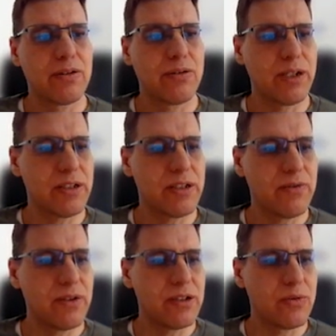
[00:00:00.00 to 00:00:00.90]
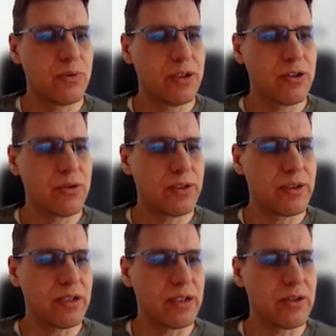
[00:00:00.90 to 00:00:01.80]
So SV switch
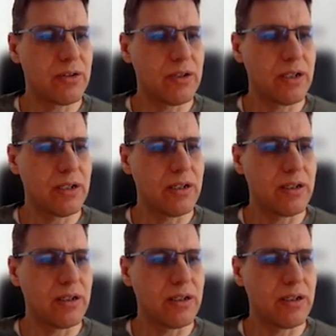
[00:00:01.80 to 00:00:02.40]
was actually,